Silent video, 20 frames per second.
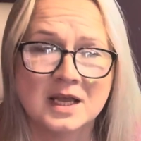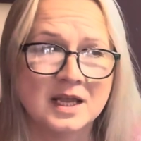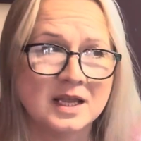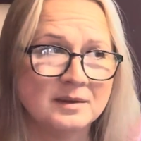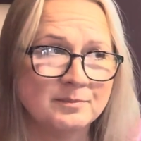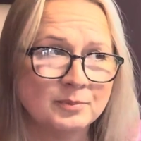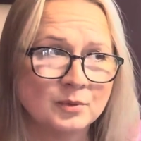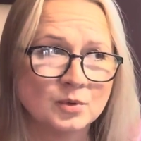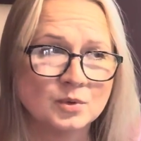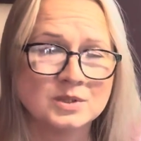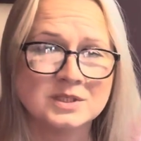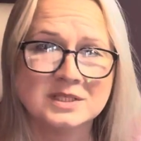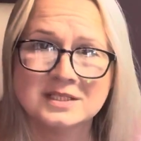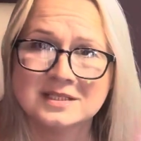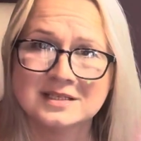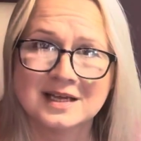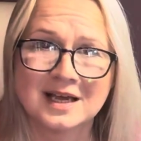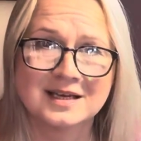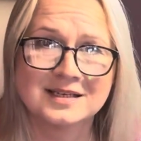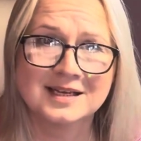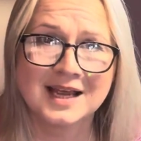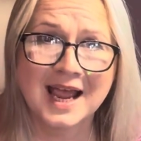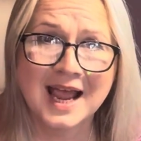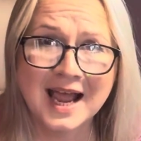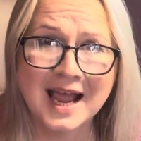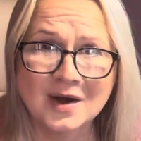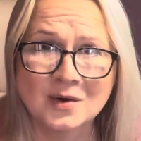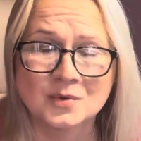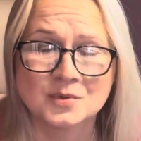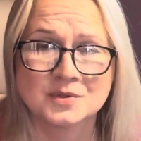He bought his dad a
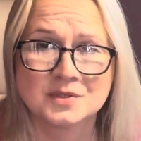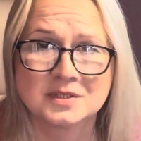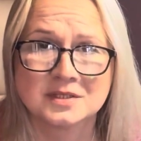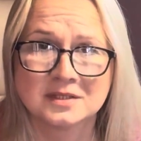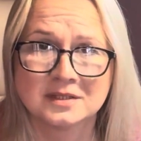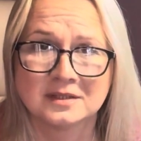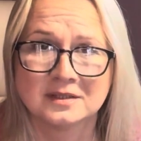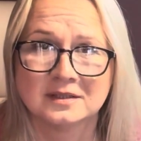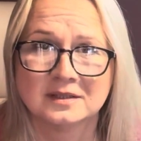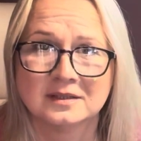house.